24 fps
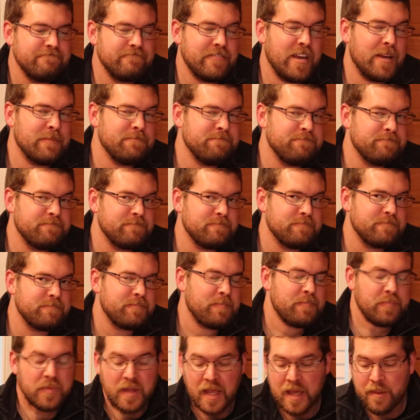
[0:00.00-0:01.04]
Yeah.
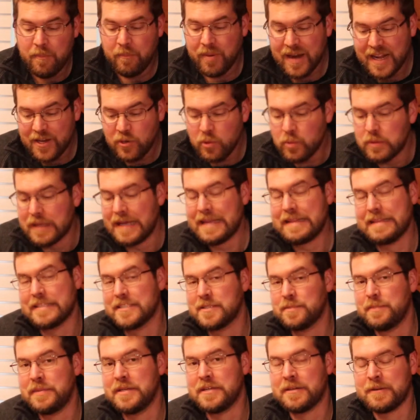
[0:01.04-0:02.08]
But I do like
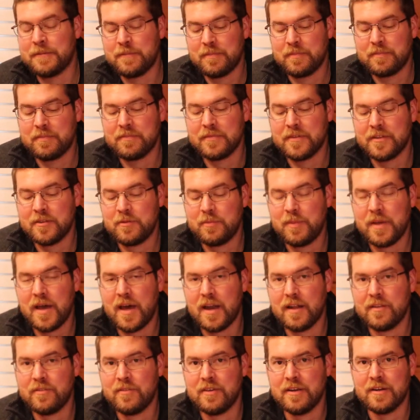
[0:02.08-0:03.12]
this beer. Let's be
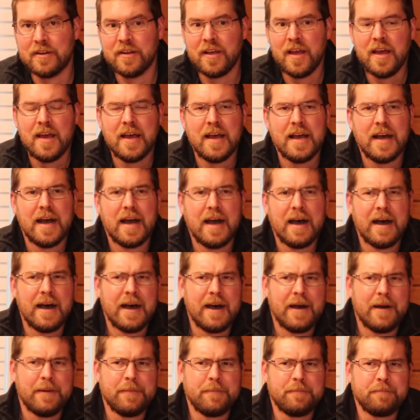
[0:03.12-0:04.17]
honest here.
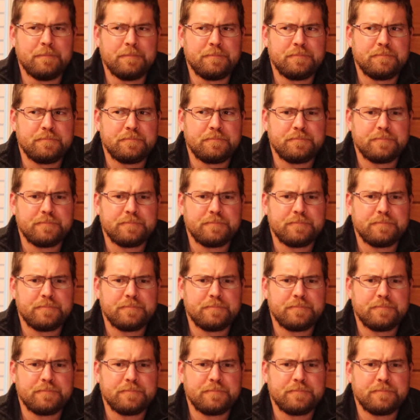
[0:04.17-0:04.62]
I